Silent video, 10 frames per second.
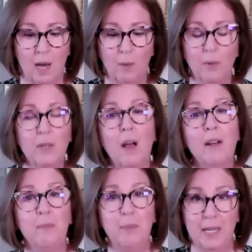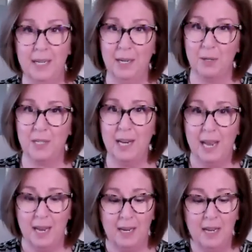I would not have been here
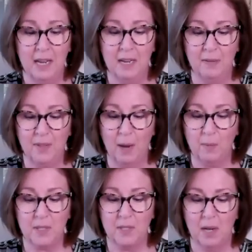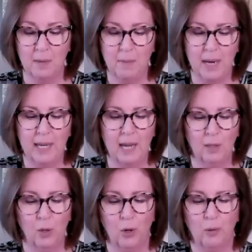today if that was not on my
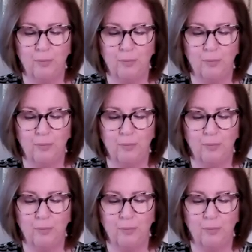calendar.